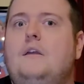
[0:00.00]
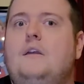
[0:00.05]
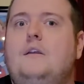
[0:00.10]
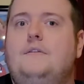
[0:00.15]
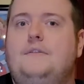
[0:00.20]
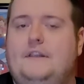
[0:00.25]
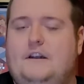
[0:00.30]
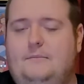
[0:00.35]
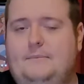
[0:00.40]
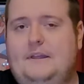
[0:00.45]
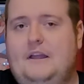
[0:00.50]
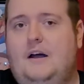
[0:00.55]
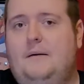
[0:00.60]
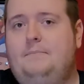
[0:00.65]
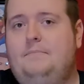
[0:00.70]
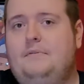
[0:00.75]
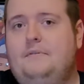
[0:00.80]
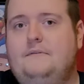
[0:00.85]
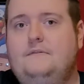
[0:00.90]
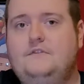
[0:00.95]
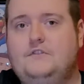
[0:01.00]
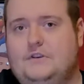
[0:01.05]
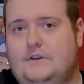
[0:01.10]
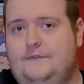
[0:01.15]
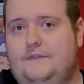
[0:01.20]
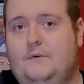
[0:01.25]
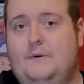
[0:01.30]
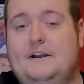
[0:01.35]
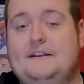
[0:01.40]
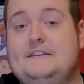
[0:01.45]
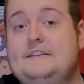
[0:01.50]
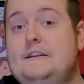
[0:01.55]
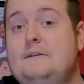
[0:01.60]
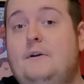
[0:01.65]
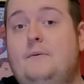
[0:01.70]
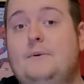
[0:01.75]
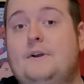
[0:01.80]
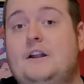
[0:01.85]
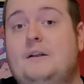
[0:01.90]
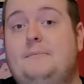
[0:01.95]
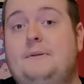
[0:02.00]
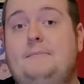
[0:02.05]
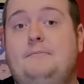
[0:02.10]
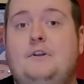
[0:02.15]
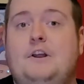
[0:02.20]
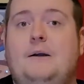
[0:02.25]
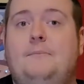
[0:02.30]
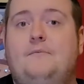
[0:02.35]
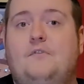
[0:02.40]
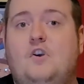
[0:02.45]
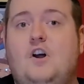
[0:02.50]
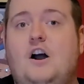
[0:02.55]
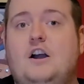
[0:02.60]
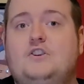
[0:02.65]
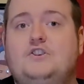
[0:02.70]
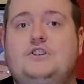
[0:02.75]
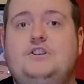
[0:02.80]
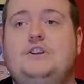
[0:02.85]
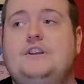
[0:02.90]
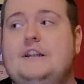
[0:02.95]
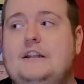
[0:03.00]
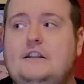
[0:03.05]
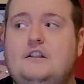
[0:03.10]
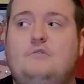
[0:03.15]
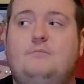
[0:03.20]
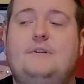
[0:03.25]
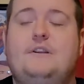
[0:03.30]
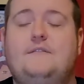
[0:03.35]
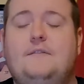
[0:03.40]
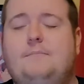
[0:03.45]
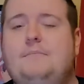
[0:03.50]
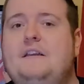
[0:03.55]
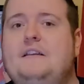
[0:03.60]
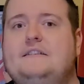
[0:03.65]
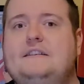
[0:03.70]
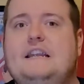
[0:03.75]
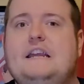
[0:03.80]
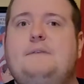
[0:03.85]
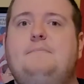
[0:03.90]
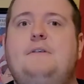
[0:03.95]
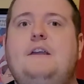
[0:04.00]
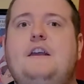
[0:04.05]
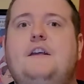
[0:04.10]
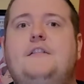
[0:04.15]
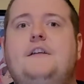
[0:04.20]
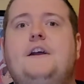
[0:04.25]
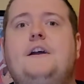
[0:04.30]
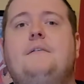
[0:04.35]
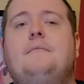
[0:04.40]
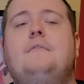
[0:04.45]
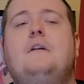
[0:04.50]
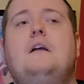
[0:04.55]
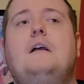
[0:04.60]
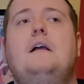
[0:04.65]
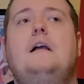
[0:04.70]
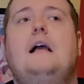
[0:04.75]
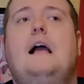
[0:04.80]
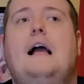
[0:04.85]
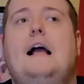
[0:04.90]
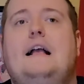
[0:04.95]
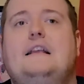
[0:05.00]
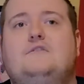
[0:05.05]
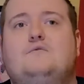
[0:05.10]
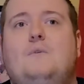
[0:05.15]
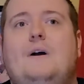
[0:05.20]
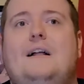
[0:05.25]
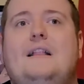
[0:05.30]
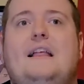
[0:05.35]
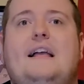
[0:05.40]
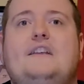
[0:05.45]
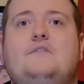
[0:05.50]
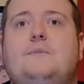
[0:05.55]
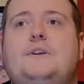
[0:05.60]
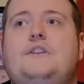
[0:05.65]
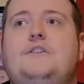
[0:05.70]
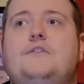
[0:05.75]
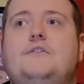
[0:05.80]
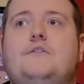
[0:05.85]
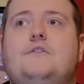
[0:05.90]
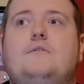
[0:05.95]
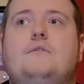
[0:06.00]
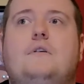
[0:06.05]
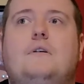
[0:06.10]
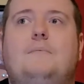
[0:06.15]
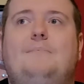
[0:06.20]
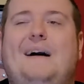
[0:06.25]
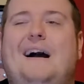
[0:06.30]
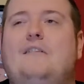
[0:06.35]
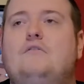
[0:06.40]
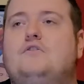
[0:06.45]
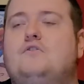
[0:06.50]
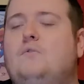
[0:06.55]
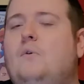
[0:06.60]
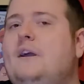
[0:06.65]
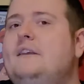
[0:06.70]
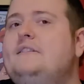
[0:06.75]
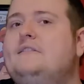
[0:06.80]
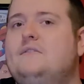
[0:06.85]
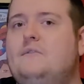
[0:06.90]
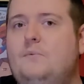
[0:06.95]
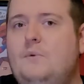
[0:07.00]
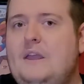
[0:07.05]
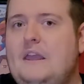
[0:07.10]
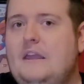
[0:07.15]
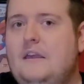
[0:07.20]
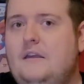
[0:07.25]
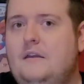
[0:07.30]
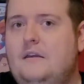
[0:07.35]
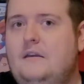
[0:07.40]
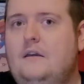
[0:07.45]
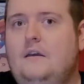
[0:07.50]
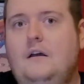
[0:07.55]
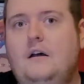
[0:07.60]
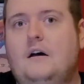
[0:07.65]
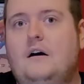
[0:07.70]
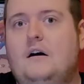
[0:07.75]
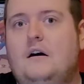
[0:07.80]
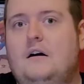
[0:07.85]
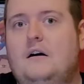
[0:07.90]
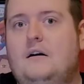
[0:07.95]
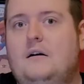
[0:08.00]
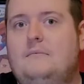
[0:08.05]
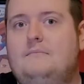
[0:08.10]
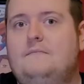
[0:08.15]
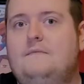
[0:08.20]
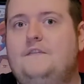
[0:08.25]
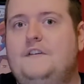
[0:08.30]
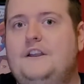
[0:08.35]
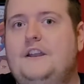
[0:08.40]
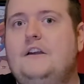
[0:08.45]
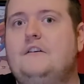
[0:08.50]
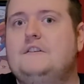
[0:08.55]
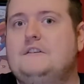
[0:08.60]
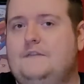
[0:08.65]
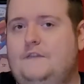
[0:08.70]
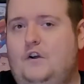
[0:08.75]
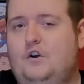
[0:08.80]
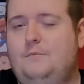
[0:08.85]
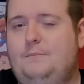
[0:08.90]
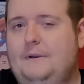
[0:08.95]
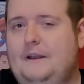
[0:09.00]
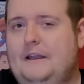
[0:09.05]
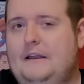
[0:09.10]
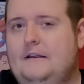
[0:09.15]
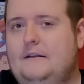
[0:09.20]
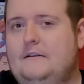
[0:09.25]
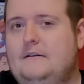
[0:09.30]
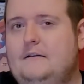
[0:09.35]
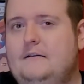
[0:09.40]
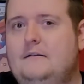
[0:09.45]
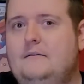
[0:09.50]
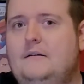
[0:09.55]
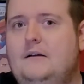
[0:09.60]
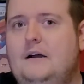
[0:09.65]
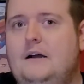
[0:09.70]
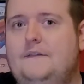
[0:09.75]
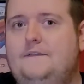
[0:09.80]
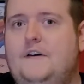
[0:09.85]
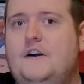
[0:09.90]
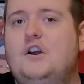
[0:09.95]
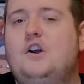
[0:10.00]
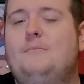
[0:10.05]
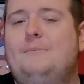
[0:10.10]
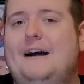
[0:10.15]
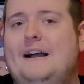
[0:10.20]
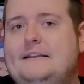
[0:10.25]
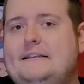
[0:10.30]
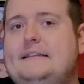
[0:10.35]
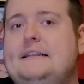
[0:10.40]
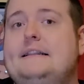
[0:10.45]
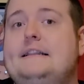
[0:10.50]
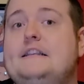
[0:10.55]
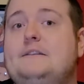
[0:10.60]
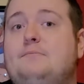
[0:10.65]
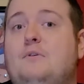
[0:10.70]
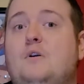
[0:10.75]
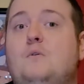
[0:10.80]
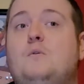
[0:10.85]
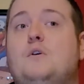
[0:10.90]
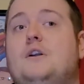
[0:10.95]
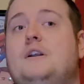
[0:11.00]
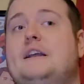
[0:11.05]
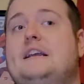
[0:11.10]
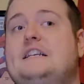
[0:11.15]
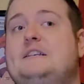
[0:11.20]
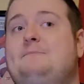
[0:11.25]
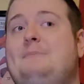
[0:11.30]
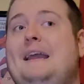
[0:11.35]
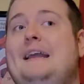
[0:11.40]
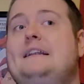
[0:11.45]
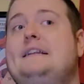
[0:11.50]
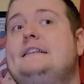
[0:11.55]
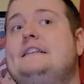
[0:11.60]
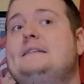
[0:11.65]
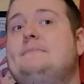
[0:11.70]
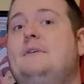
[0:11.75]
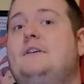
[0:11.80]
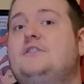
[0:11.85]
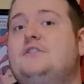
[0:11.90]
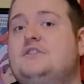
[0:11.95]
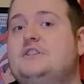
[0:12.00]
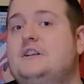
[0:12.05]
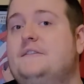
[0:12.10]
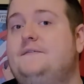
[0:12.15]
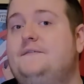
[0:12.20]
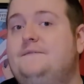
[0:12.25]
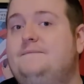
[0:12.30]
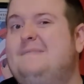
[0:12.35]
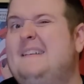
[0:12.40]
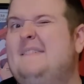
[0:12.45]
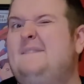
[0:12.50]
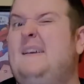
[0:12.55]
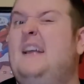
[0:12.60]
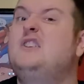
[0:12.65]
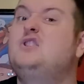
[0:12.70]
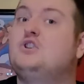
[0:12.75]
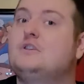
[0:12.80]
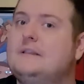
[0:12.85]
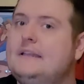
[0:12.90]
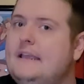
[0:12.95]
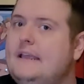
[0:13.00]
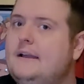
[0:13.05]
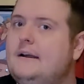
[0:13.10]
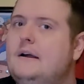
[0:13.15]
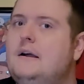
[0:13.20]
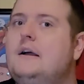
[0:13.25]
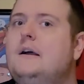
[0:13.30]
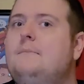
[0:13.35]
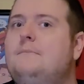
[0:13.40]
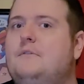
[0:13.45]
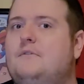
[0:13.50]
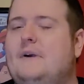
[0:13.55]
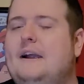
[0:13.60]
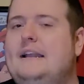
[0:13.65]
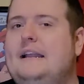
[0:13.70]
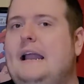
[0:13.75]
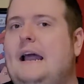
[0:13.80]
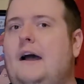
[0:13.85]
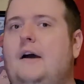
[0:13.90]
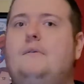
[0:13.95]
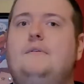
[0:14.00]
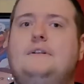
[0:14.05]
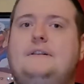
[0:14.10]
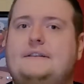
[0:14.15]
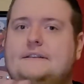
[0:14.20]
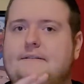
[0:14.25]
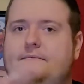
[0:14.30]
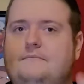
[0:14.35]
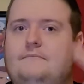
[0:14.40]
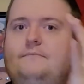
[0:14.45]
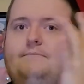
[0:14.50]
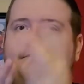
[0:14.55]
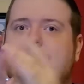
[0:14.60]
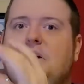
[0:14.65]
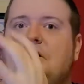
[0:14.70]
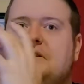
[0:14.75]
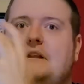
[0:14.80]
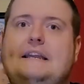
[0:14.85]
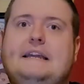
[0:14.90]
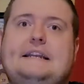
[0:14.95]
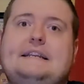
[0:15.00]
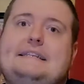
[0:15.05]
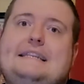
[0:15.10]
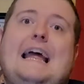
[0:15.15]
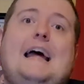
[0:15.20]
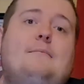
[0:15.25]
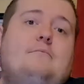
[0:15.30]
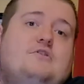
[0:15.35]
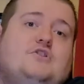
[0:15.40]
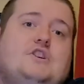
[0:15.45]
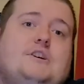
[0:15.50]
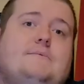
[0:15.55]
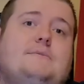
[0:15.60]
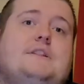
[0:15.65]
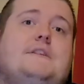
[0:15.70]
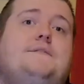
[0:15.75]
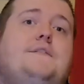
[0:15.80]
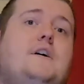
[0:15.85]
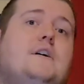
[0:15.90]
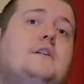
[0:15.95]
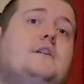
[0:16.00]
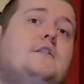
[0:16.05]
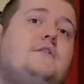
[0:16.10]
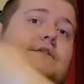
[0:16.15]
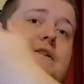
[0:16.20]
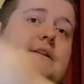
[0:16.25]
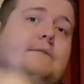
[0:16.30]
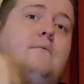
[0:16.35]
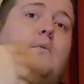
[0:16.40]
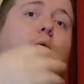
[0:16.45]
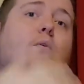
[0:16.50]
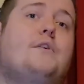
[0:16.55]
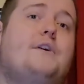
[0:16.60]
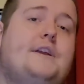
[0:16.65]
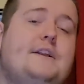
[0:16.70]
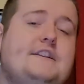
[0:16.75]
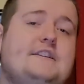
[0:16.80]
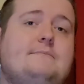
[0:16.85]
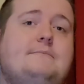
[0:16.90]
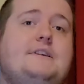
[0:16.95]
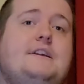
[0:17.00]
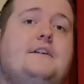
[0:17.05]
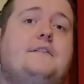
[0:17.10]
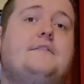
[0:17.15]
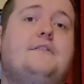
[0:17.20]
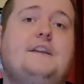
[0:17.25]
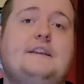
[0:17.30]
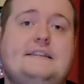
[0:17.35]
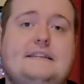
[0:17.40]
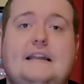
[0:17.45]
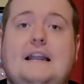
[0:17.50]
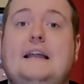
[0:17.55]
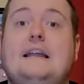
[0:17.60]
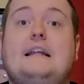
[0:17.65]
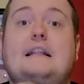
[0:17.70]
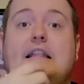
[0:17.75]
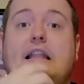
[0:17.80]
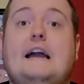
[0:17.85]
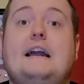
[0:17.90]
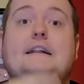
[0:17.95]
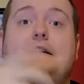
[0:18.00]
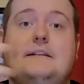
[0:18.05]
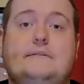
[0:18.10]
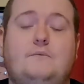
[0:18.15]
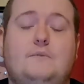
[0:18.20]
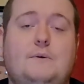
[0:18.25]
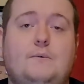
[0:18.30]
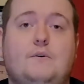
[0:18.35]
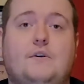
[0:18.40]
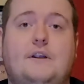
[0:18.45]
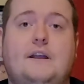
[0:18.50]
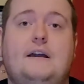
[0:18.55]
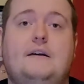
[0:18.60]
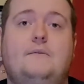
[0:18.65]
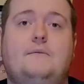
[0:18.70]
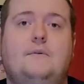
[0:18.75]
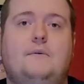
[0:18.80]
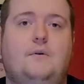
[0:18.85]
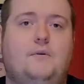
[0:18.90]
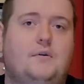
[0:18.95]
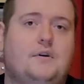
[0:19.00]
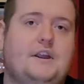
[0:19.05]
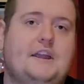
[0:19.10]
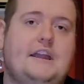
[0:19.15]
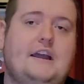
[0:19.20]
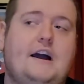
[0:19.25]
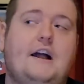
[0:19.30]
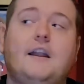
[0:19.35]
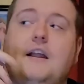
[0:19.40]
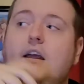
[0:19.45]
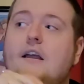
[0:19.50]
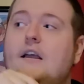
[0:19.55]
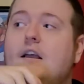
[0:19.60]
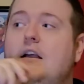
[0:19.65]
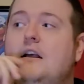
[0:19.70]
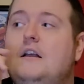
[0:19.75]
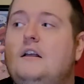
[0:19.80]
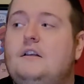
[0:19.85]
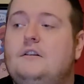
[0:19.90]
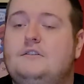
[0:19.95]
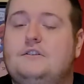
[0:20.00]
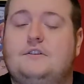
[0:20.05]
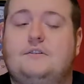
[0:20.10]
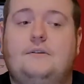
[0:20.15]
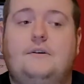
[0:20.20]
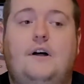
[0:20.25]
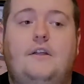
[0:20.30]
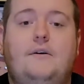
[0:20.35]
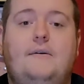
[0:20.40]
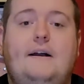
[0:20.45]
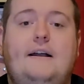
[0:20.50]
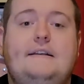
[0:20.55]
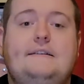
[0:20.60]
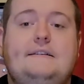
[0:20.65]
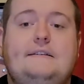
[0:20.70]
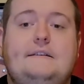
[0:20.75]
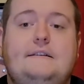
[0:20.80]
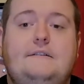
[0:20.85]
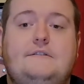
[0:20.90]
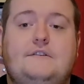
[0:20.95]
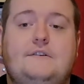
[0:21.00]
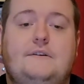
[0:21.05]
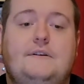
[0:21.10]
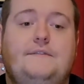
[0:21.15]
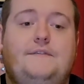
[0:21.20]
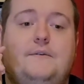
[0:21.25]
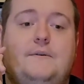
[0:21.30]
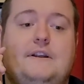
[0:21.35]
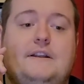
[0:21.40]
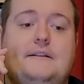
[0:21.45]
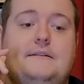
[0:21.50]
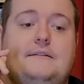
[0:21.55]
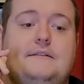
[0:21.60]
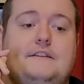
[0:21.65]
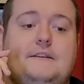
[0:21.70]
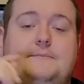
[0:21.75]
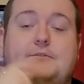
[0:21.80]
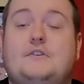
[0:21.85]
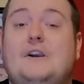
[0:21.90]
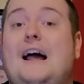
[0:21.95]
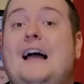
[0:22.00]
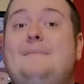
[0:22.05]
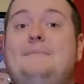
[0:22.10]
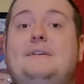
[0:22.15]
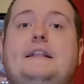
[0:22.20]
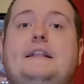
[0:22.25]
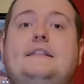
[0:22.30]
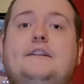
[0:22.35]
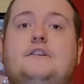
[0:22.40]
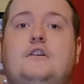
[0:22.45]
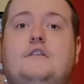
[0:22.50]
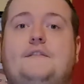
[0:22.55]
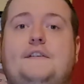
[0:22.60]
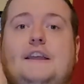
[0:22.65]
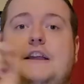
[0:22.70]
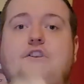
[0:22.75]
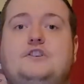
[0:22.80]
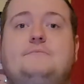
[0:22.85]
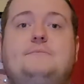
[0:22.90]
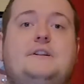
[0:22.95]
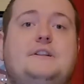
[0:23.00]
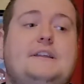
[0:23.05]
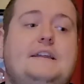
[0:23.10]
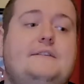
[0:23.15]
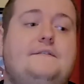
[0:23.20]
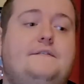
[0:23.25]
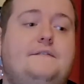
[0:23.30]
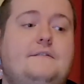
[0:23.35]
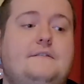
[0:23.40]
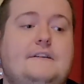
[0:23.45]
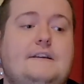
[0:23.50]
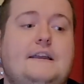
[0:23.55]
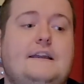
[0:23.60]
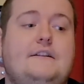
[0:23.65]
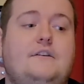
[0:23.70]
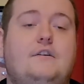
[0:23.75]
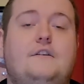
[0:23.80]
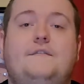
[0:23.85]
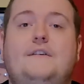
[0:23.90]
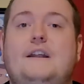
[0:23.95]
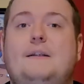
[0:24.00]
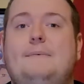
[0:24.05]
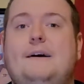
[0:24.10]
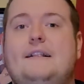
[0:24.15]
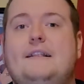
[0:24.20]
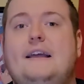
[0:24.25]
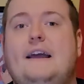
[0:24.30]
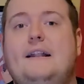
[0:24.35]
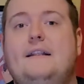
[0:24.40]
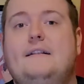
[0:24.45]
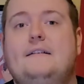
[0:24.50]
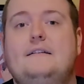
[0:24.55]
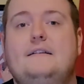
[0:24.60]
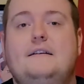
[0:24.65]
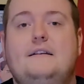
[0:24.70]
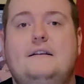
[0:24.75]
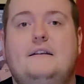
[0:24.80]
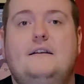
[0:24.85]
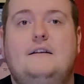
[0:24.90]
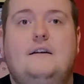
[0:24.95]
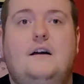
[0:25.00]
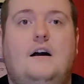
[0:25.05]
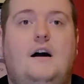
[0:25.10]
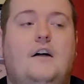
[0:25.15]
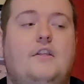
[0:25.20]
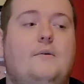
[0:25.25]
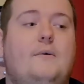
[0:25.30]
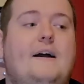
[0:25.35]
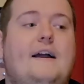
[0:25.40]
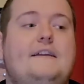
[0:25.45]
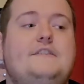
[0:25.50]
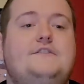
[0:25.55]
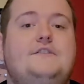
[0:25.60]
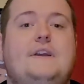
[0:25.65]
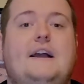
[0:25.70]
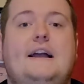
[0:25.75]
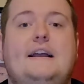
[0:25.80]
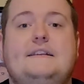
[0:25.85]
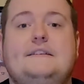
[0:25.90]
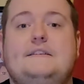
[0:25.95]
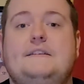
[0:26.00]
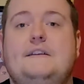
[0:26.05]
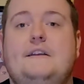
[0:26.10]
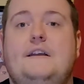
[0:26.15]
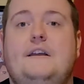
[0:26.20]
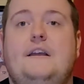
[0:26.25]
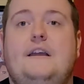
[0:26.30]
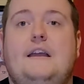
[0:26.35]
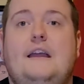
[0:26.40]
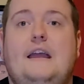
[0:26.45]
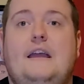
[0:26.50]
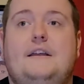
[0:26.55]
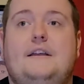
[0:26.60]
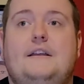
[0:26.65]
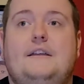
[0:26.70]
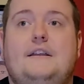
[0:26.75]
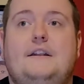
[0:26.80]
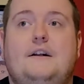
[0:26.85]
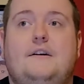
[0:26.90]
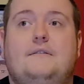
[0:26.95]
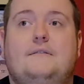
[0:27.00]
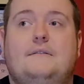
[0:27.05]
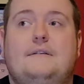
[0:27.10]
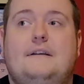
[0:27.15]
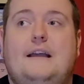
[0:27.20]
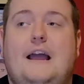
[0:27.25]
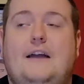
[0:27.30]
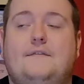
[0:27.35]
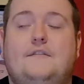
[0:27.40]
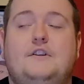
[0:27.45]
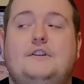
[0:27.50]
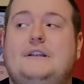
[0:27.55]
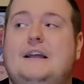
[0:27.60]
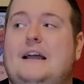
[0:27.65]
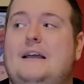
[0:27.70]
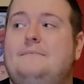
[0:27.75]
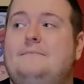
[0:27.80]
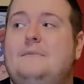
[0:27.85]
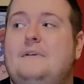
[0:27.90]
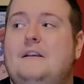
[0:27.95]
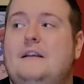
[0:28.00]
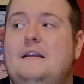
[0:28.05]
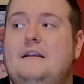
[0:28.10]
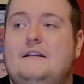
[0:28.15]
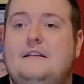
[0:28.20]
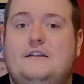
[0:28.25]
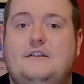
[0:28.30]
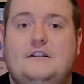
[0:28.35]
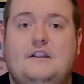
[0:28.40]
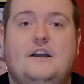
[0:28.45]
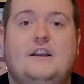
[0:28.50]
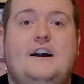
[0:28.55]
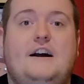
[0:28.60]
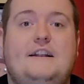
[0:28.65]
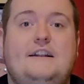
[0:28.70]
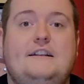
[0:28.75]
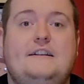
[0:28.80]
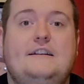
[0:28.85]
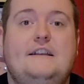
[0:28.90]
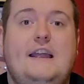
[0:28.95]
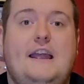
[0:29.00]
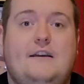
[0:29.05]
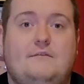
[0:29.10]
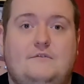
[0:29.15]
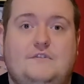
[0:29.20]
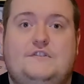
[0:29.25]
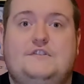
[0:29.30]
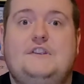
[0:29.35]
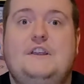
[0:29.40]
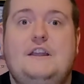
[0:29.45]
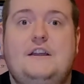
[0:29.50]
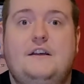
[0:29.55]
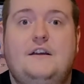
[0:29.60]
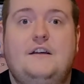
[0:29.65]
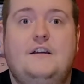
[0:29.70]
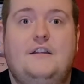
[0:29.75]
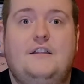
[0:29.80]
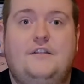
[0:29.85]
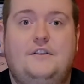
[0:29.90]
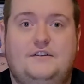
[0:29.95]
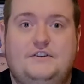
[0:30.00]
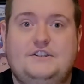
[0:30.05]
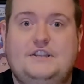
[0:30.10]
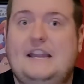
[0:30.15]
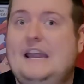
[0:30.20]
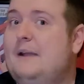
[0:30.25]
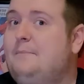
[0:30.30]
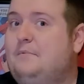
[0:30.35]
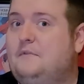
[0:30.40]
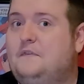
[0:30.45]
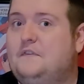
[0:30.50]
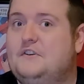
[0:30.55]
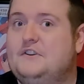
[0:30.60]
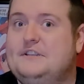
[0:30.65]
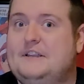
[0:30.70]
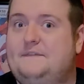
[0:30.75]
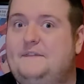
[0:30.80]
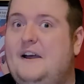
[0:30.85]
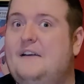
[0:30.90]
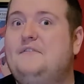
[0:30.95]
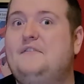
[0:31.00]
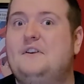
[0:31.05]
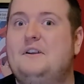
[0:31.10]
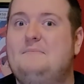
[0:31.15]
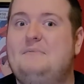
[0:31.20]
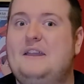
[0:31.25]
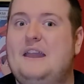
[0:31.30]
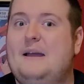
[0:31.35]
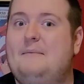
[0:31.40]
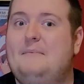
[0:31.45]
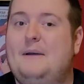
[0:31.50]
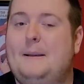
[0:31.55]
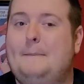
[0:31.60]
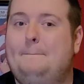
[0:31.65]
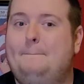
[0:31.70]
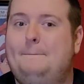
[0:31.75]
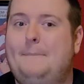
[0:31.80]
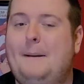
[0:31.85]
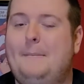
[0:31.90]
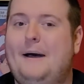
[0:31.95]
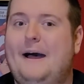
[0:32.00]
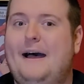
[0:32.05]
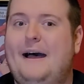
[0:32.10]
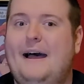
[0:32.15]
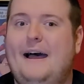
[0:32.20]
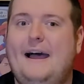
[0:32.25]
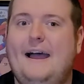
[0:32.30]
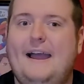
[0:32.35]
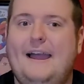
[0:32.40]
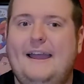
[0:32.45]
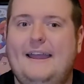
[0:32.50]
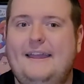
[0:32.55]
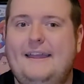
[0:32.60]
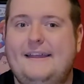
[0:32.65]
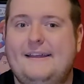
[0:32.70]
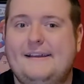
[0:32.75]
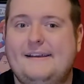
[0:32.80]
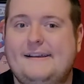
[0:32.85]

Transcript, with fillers: That'll be up. So if you want to see what we're going to be putting up for auction, you get a little bit of a sneak peek there, as well as we do about twice a week uh, videos of opening uh, Funko boxes at this point. We're going to expand in some other stuff eventually, but right now it's building and establishing with the Funkos, and then we'll work in some of the other things that I collect and we work we are working on. So otherwise, so if you want to subscribe the notification bell to get to get notified about that. Otherwise, you guys, you know, have a good time, good luck hunting, and we'll see you Thursday, April first at 5:30 p.m. Bye bye.